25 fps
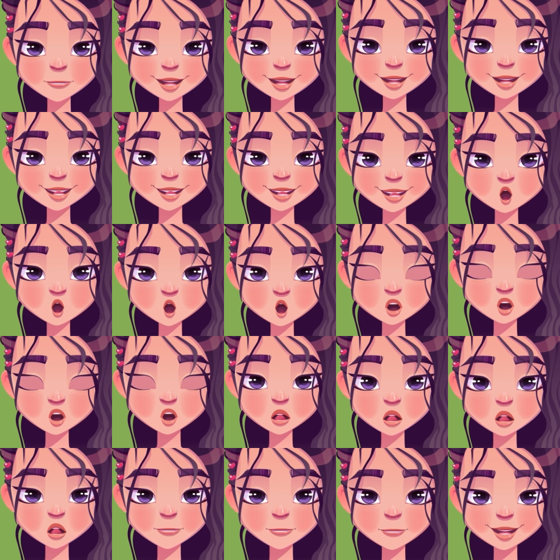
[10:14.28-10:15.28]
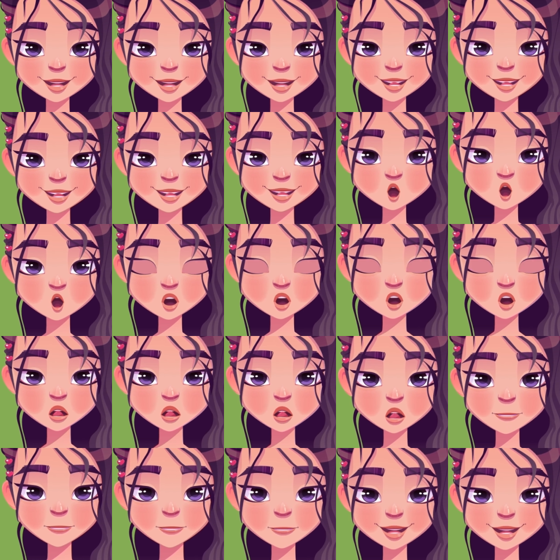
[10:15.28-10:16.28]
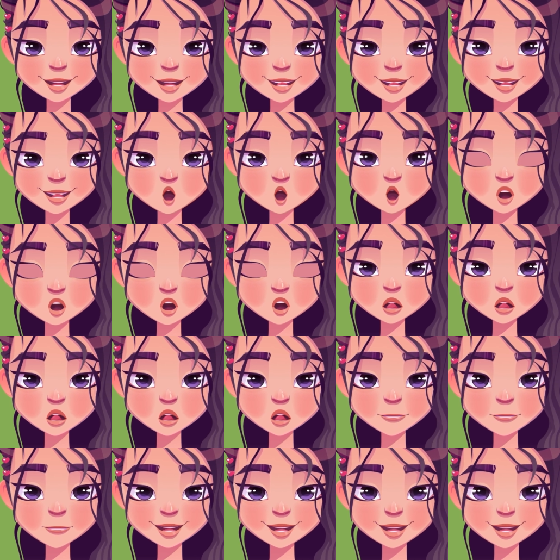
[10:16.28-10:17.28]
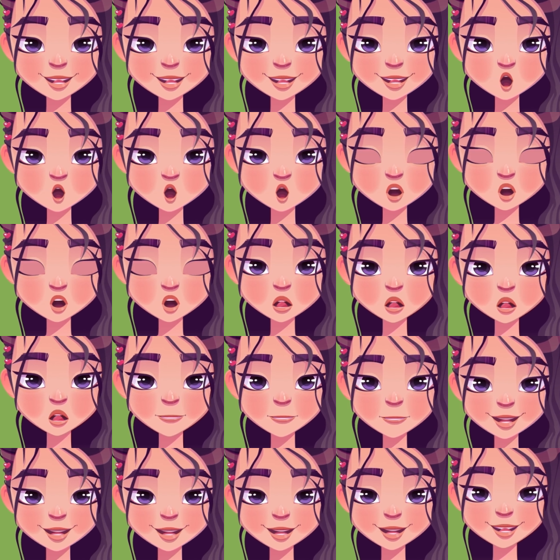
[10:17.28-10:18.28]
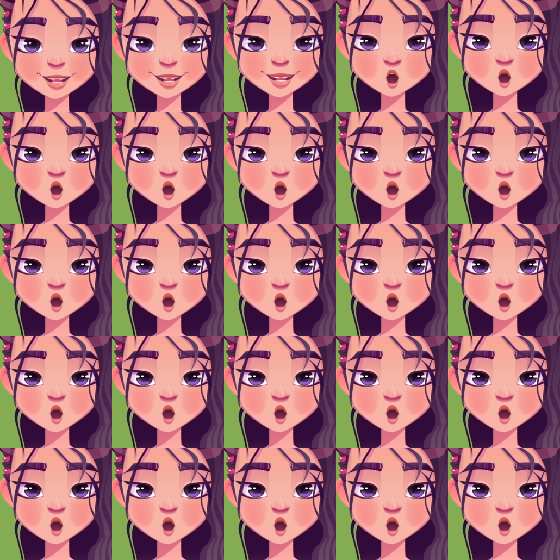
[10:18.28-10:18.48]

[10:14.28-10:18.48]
But she could never replace their mother, and whenever they came to spend the night in the